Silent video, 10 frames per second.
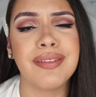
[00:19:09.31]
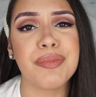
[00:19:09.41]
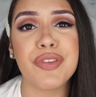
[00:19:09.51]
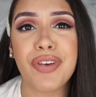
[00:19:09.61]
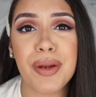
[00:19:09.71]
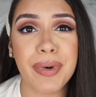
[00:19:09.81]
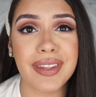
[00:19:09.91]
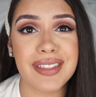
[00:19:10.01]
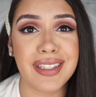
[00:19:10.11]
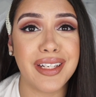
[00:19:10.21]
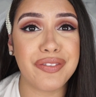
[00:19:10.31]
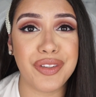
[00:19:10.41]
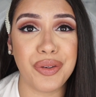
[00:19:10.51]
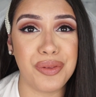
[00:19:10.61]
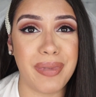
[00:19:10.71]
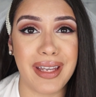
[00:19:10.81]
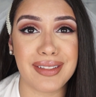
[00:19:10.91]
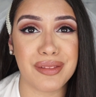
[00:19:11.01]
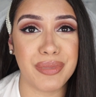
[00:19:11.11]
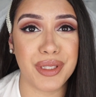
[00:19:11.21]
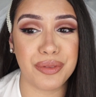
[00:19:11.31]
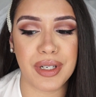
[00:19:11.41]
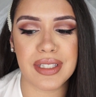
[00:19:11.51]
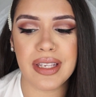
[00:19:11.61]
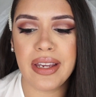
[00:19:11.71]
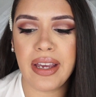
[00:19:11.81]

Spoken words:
before I bought this, I didn't even know who Madison Beer was.